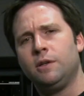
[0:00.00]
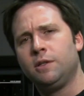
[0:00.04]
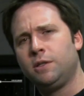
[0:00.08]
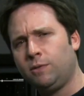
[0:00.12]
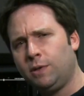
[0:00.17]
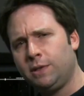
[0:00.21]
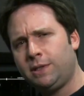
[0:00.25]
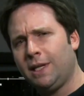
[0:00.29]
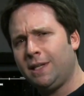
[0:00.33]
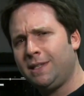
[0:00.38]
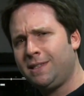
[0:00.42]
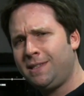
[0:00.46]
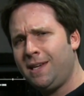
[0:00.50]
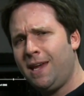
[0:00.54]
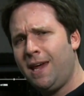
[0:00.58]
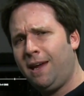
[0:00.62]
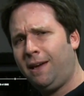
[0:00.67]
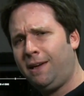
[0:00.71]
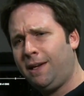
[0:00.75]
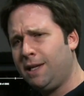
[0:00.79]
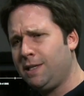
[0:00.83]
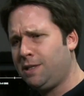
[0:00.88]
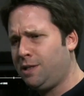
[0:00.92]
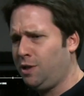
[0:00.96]
So what that's
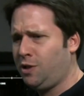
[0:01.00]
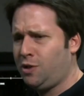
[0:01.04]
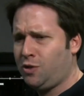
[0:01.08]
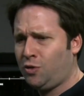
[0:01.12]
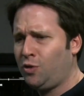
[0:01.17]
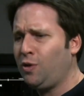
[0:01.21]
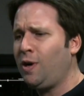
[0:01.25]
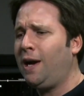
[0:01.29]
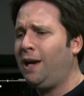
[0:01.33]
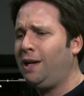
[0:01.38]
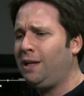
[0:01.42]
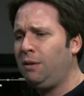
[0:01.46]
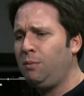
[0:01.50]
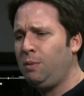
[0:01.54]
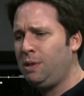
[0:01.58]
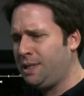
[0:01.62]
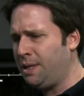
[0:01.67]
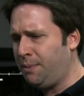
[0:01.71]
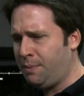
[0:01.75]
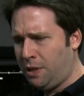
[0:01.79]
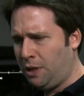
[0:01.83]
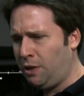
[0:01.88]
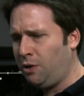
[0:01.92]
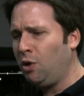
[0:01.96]
saying is it's trying to give me
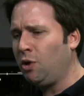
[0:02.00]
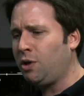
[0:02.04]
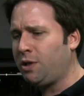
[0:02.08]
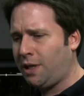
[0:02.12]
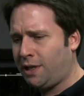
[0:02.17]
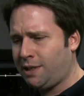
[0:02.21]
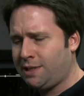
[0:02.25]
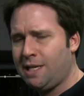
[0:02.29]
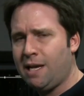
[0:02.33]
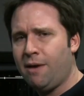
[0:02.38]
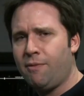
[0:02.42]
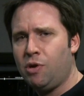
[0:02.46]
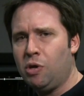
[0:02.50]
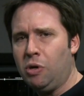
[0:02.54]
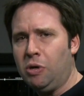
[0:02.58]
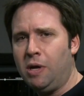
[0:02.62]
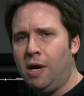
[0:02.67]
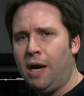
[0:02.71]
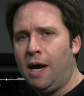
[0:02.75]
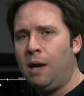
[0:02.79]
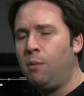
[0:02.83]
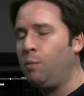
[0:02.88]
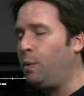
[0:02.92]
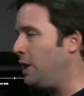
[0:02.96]
something that looks like seven oh
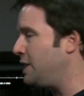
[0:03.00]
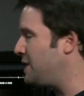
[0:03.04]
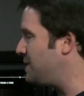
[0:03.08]
nine, but